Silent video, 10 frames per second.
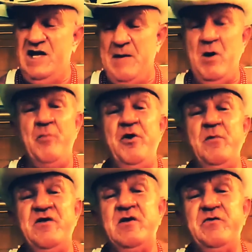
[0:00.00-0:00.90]
And then I'm
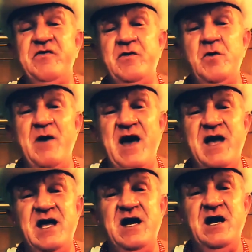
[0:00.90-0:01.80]
going to put me some
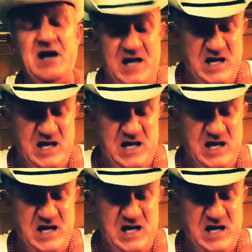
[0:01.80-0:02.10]
sumac in